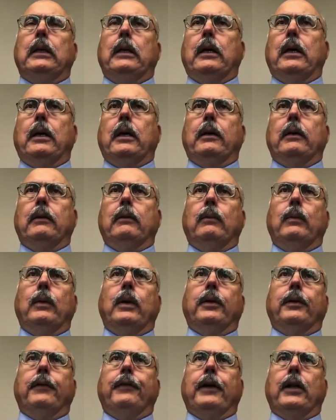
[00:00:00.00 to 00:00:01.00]
Uh,
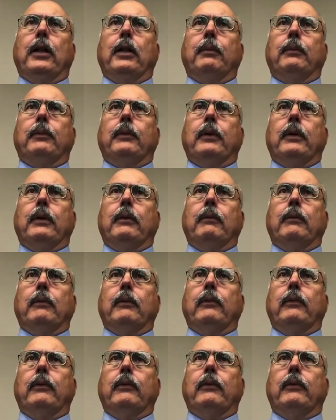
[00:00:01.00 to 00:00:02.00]
well-developed uh,
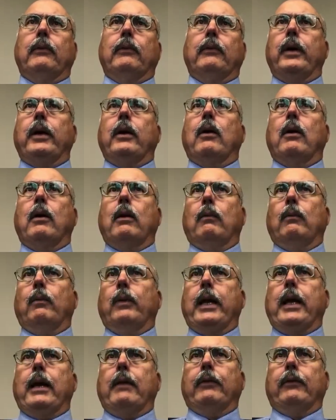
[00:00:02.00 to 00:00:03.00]
site. We are
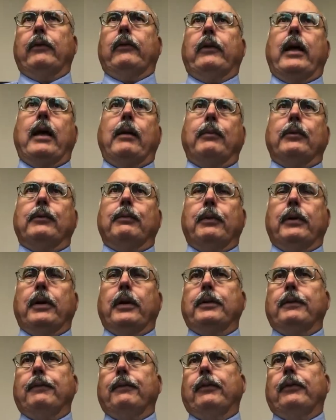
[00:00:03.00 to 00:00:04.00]
we have established
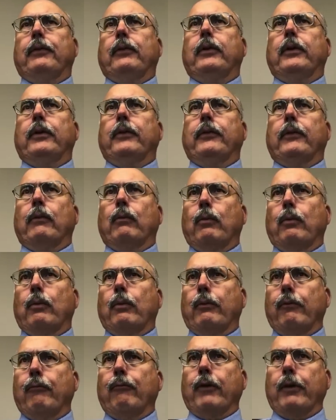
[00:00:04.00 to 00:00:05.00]
production facilities that
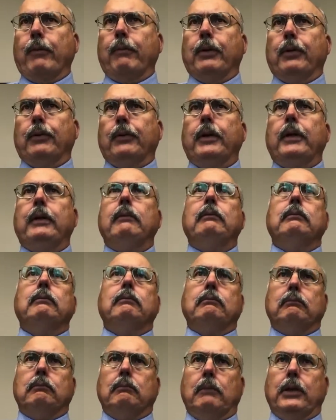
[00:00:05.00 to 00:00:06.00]
we're rebuilding,
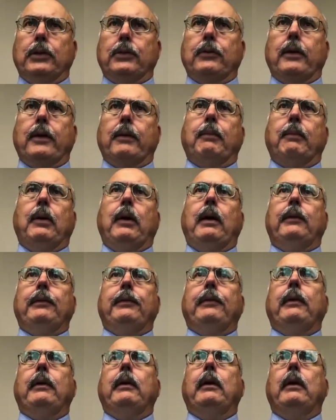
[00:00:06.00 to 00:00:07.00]
much like Boss,
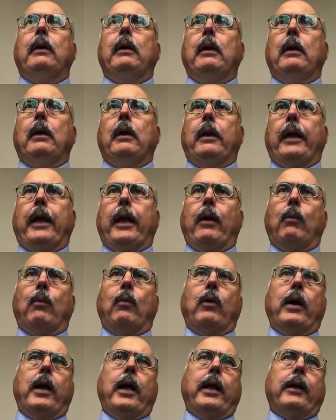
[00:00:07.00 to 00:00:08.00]
and
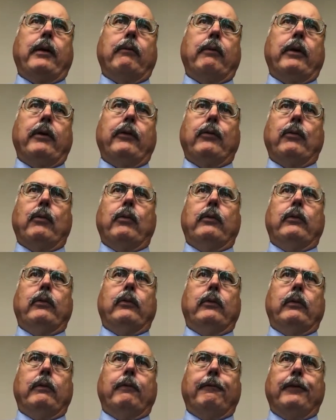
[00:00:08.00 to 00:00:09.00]
we're adding
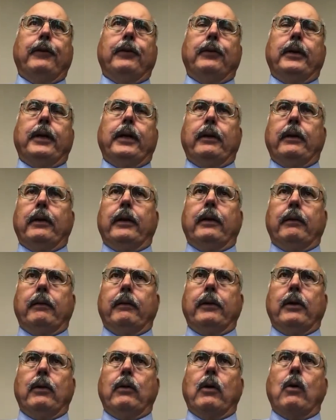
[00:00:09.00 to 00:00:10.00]
resources to fill in the
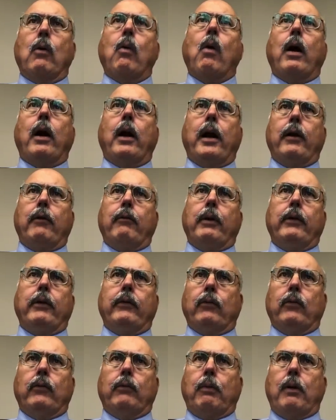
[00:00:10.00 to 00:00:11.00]
you know acquiring
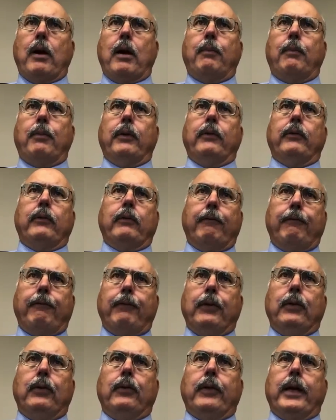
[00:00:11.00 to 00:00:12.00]
resource properties to
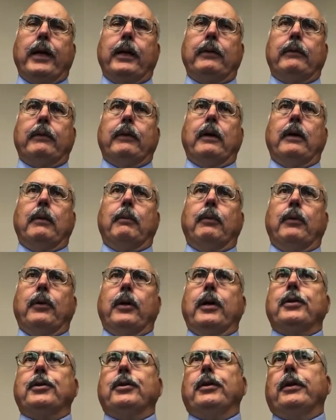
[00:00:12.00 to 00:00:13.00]
fill that uh,
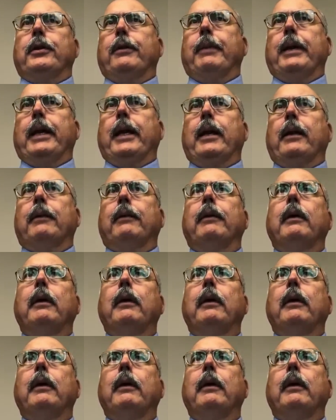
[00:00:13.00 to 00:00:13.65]
production demand